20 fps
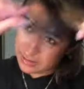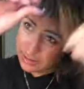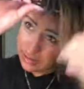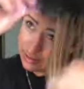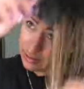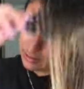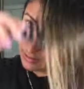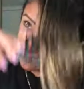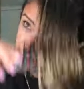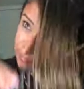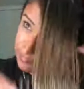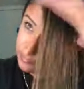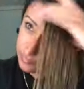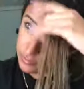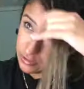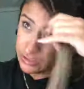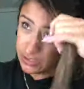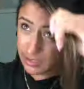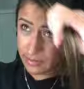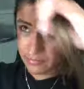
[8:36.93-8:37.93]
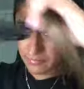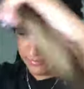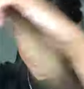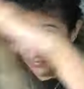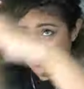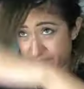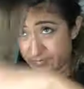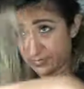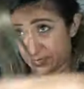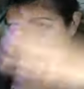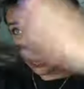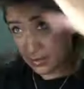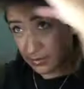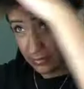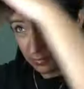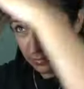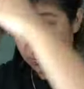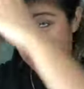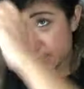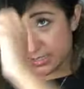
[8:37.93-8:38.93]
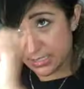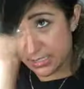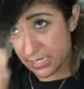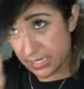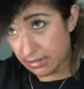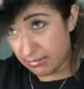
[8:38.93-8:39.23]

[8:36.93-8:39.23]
I don't know. We'll see. We'll see how